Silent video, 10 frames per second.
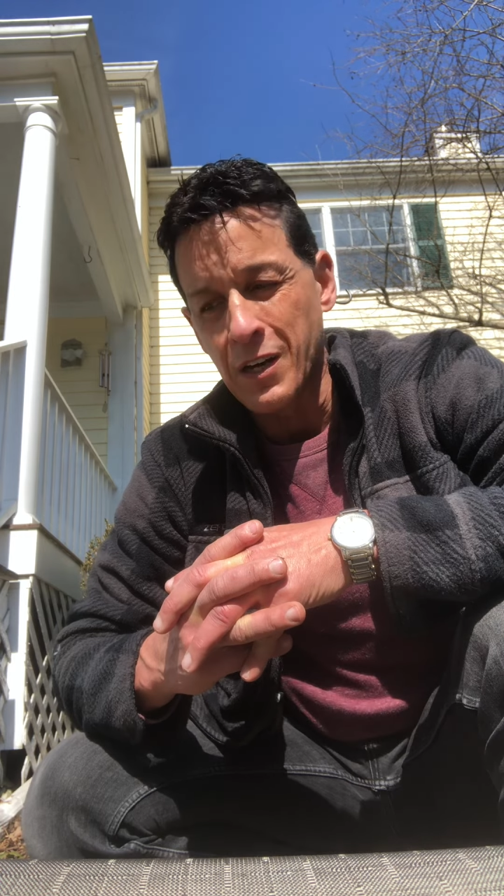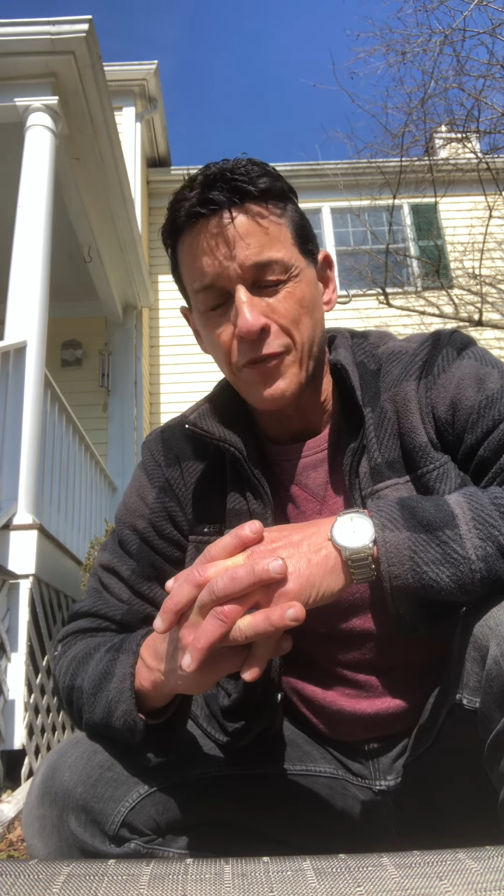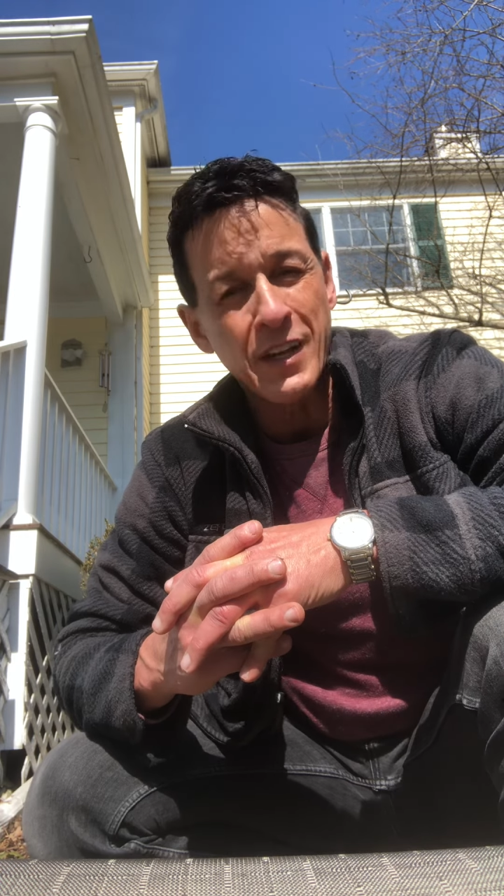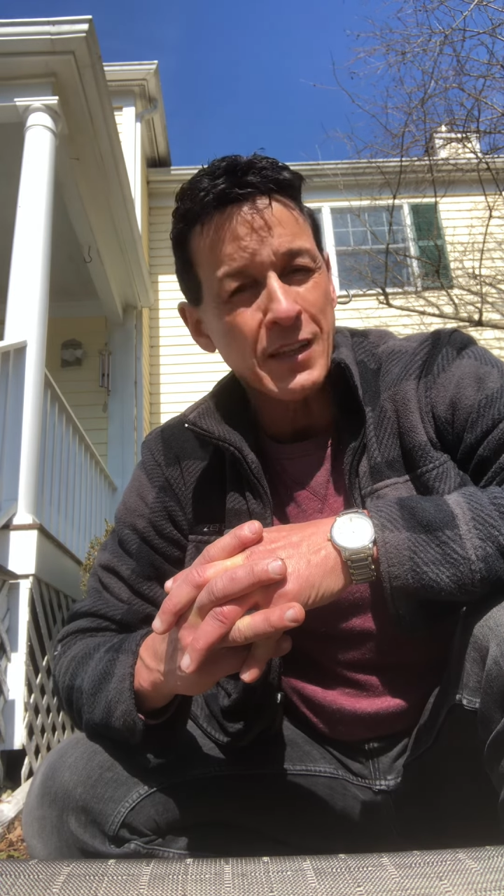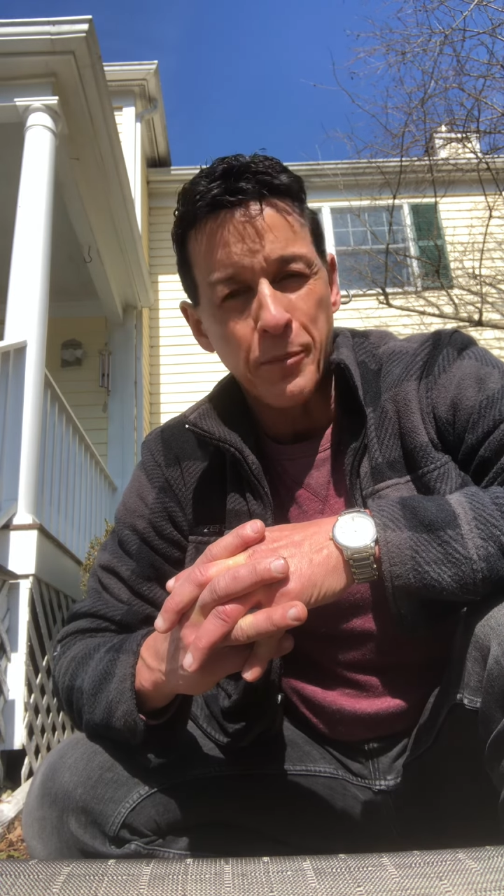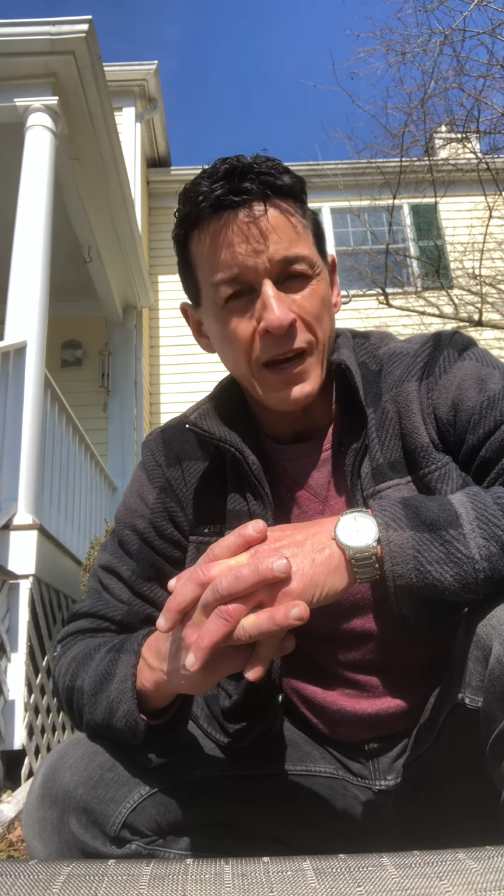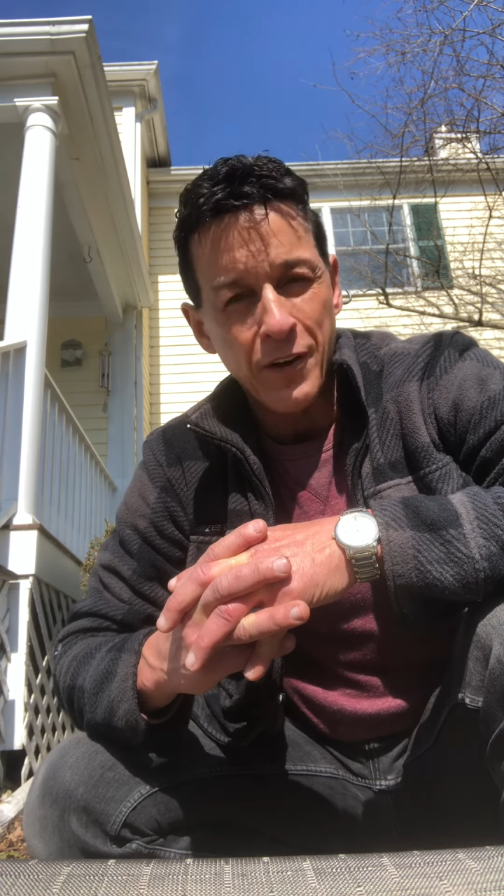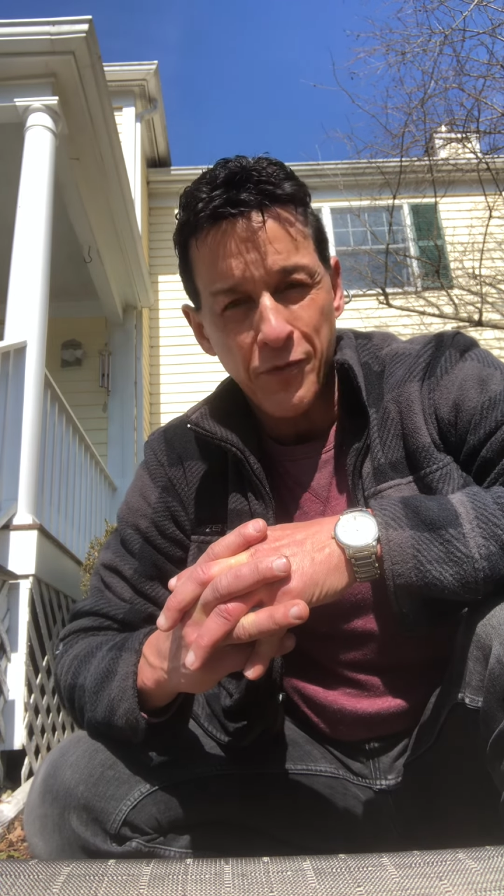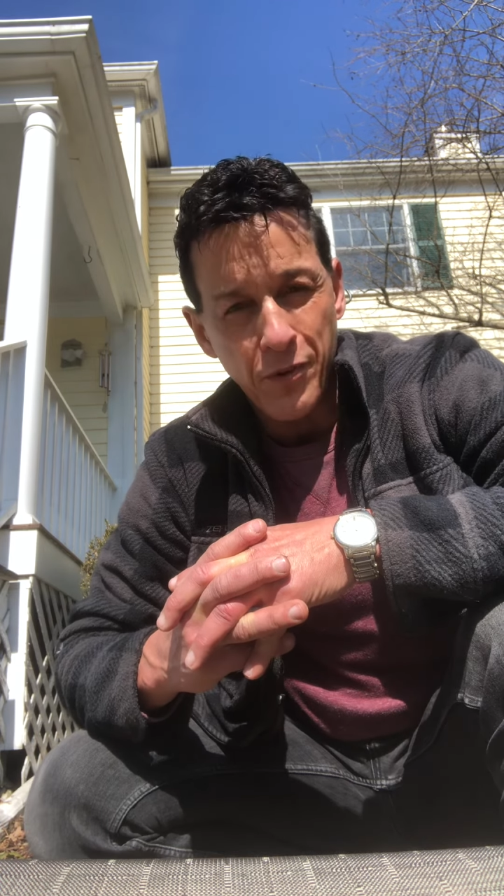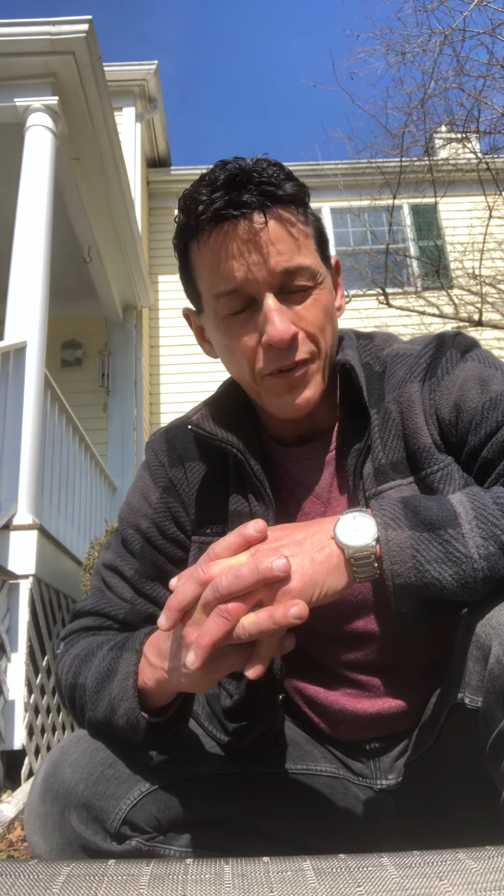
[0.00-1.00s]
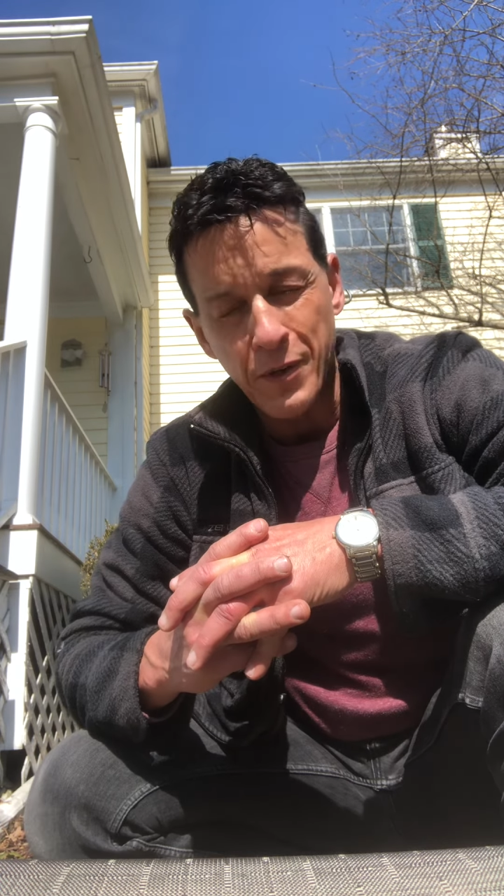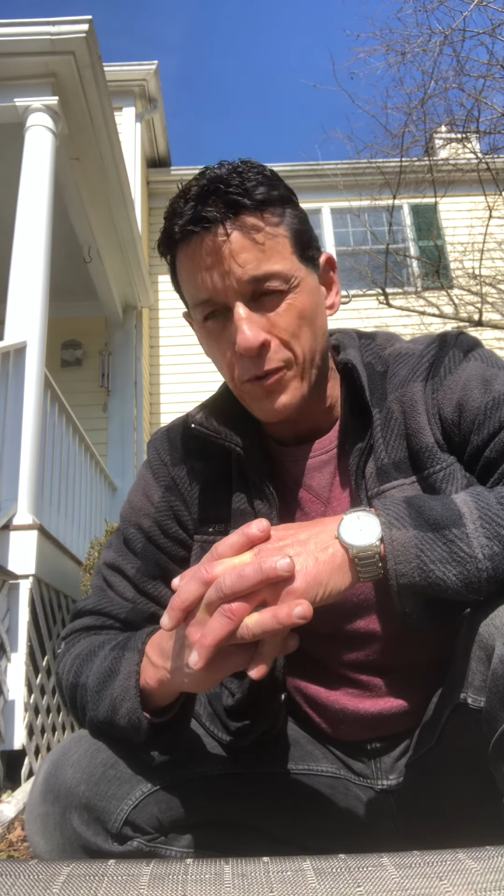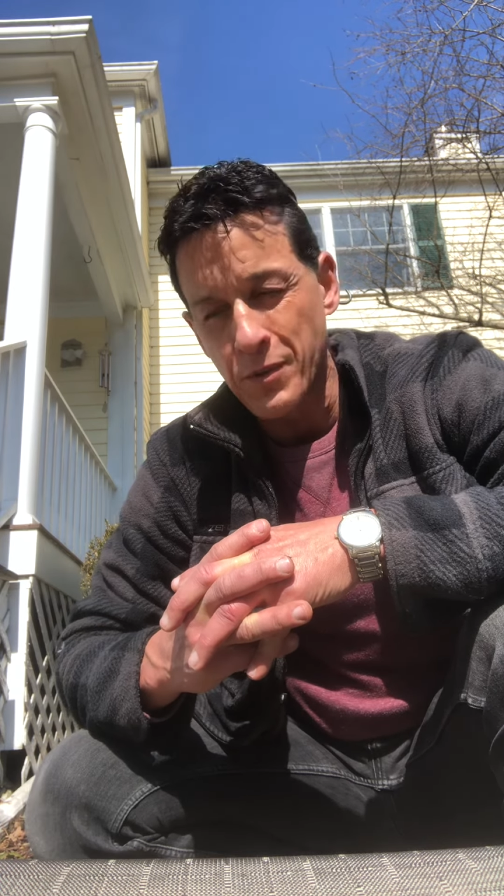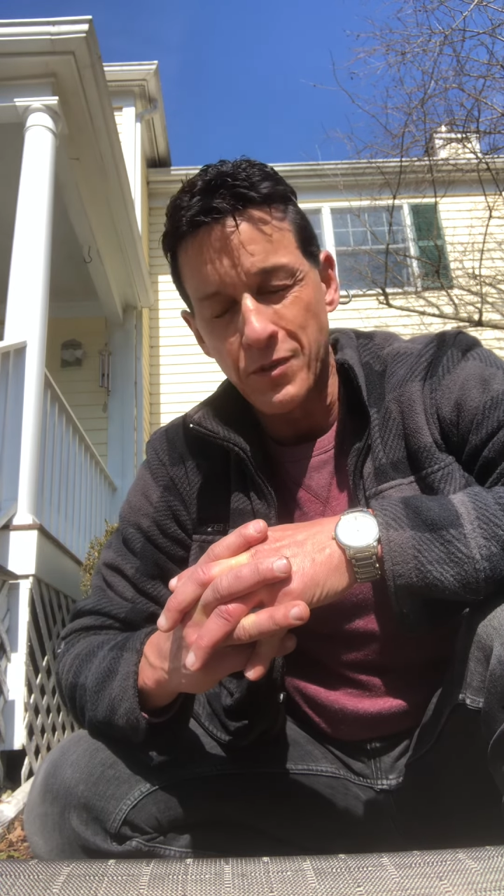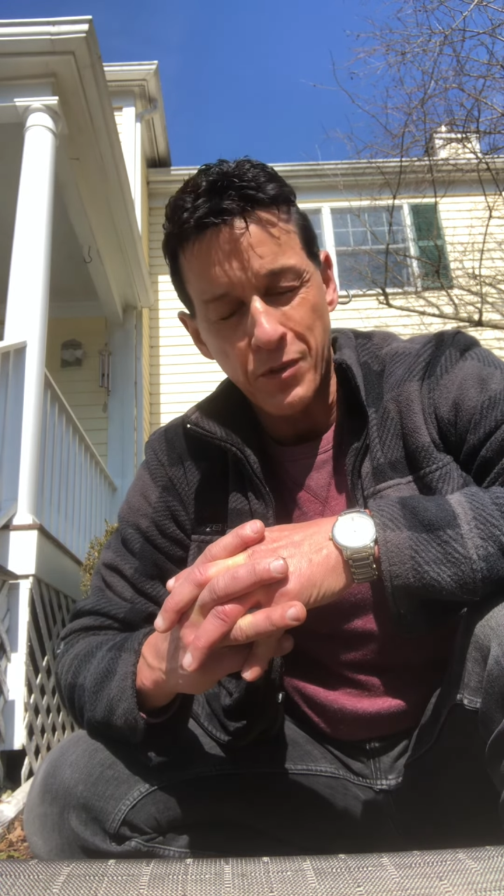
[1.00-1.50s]
Forget the baffle.
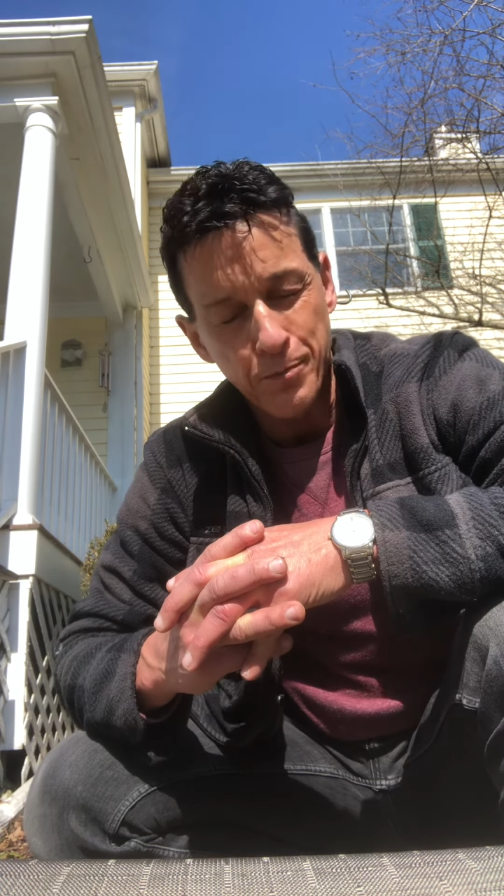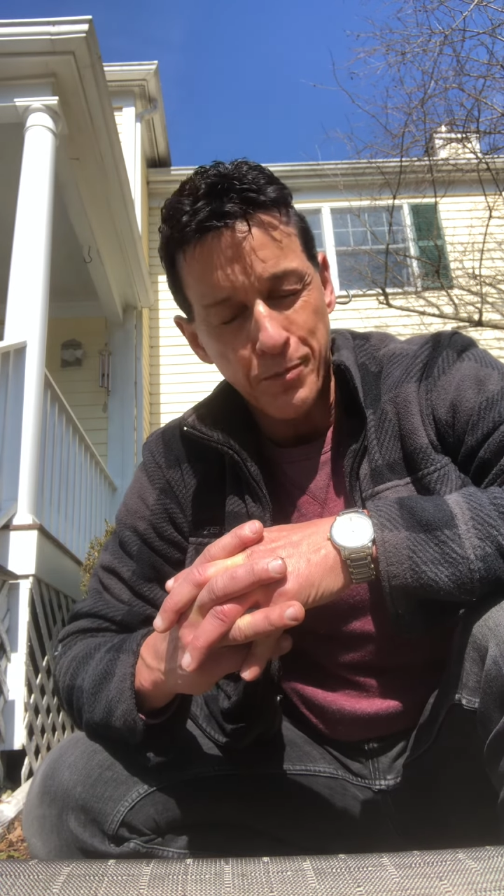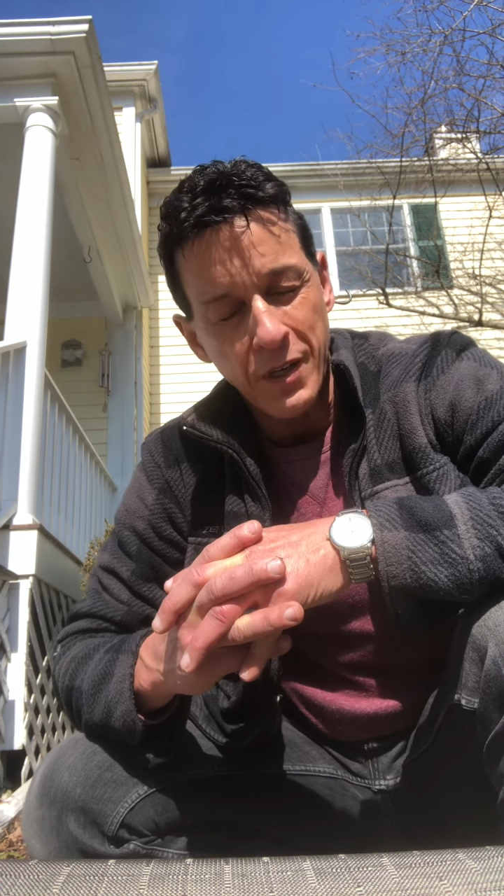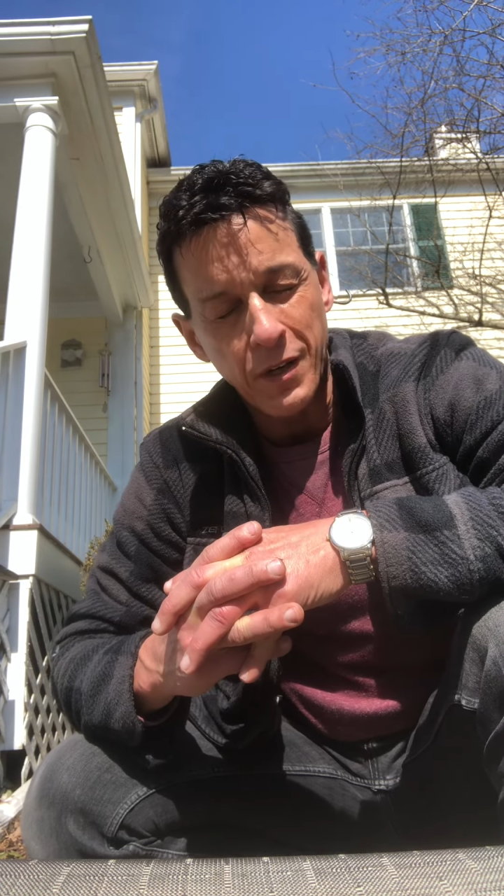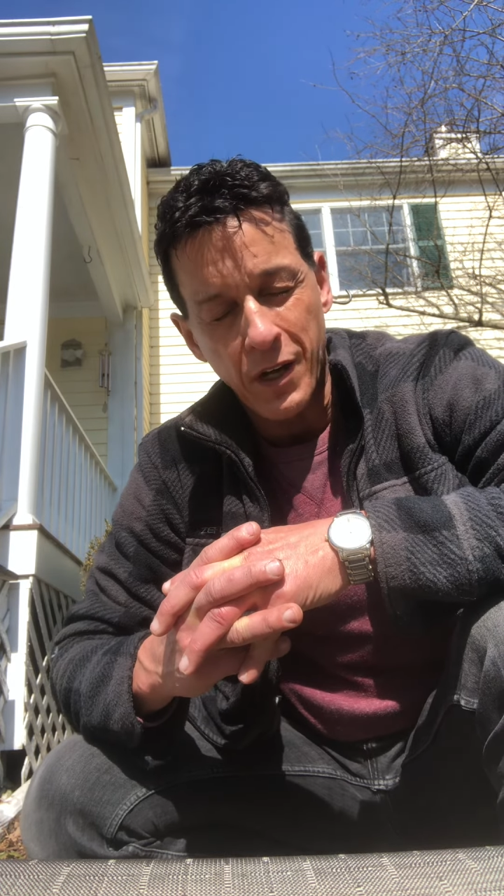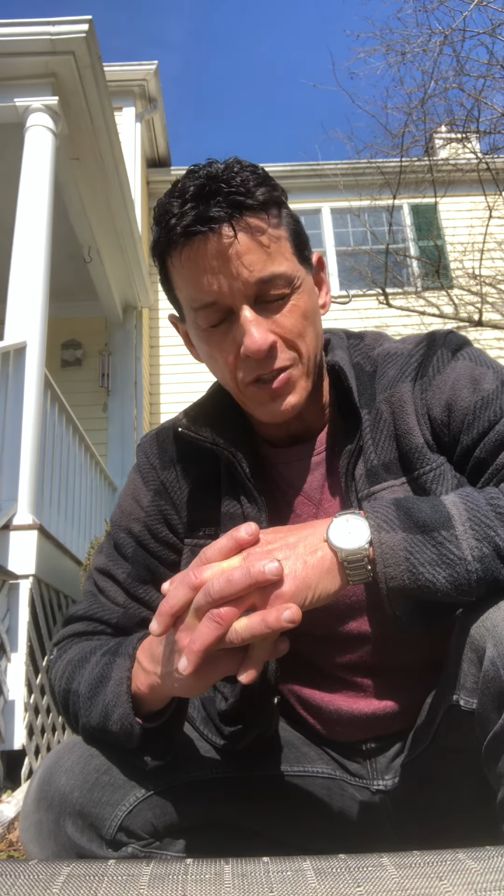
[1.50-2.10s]
The big,